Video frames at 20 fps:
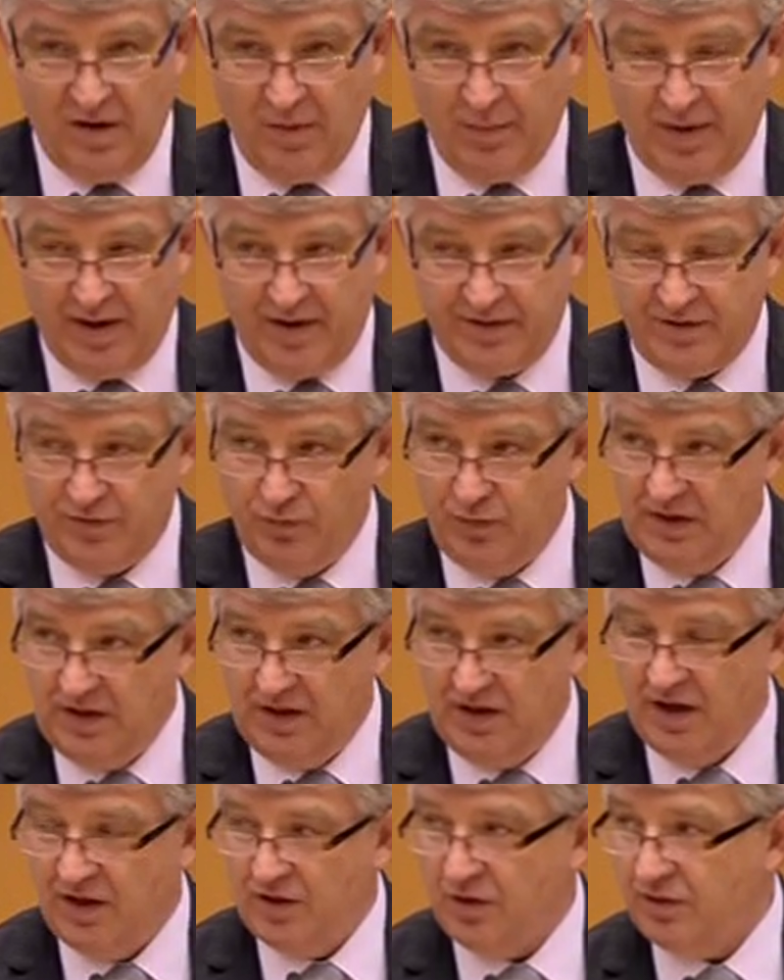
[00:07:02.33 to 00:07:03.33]
But we
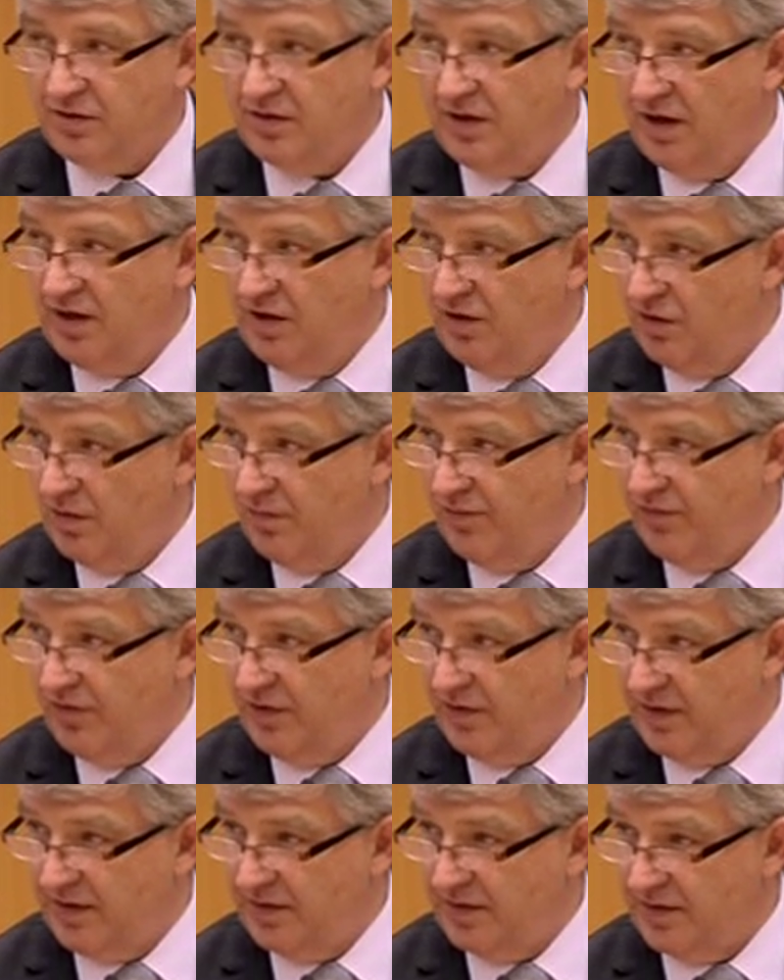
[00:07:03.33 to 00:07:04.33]
cannot take Europe for
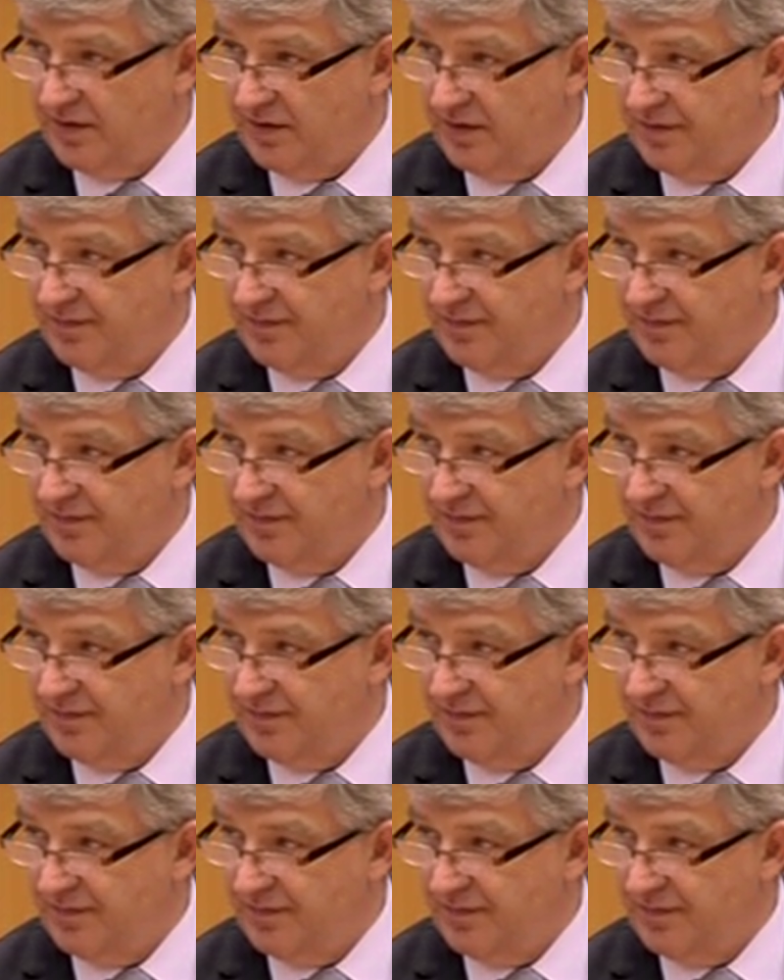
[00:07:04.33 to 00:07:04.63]
granted.